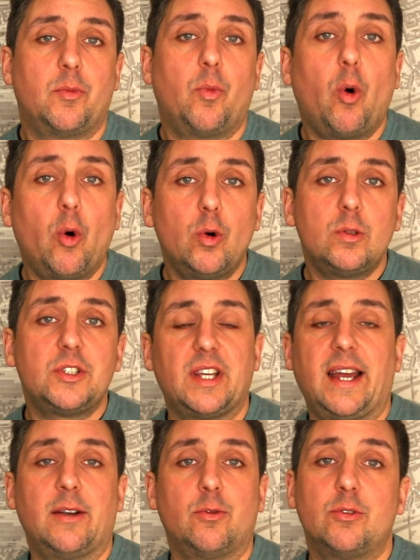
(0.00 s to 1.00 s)
walls,
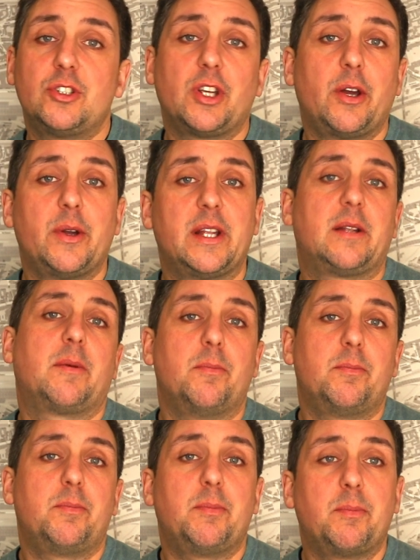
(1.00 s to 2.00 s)
and also it
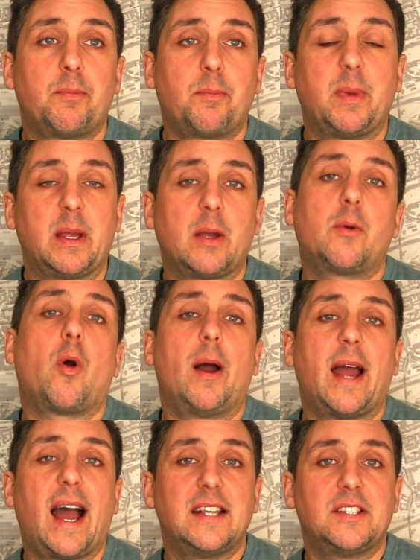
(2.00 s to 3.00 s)
can be
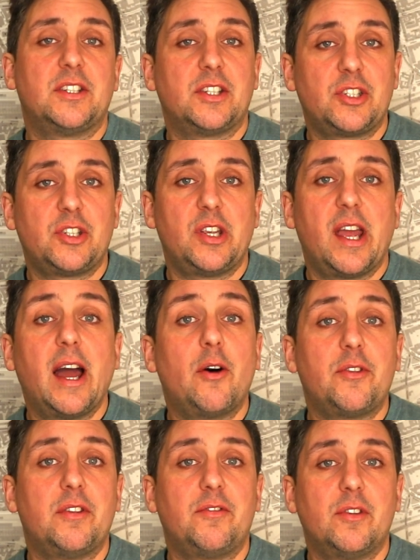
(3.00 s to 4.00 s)
quite hazardous to your
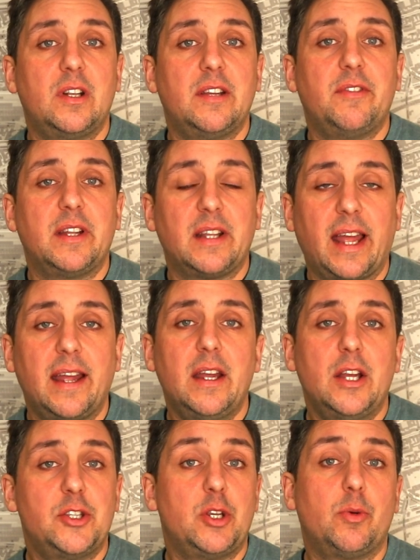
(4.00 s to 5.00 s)
health if you're living there.
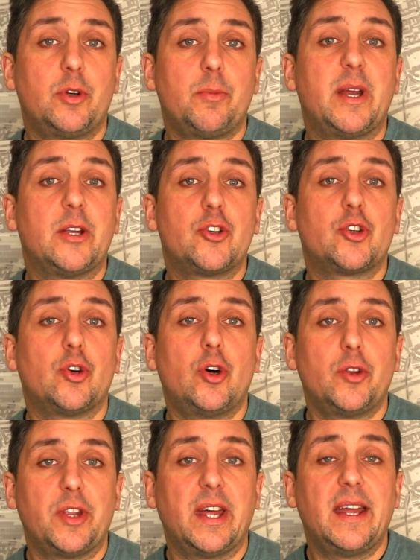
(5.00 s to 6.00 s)
So you want to make
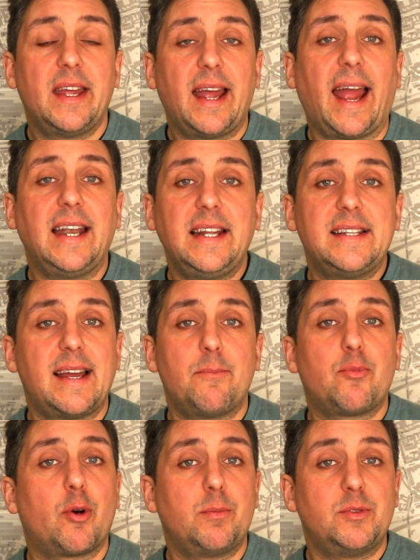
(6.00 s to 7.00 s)
sure that any
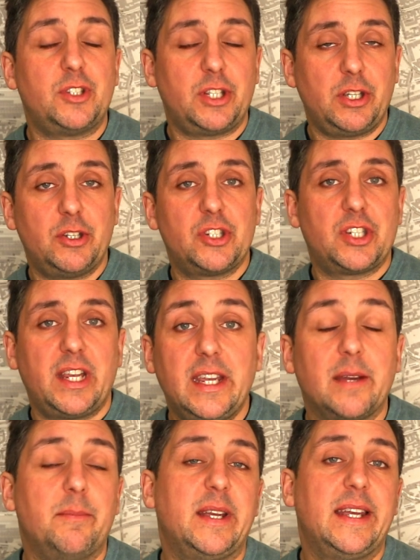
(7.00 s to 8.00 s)
damp problems that you see
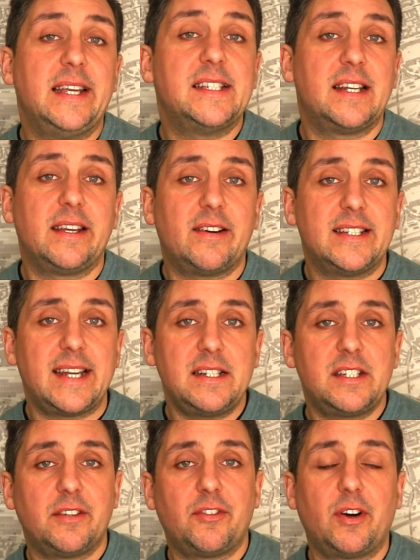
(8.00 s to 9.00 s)
can be easily
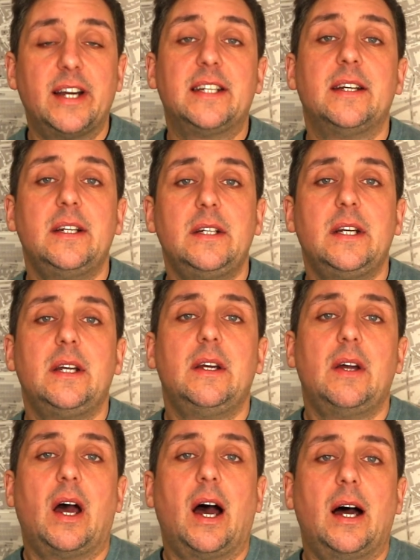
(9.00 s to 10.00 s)
identified.
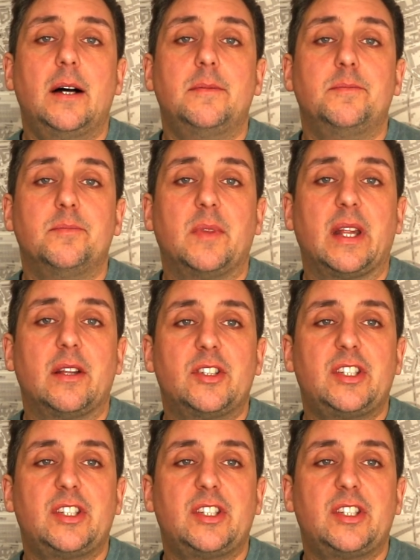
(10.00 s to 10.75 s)
Some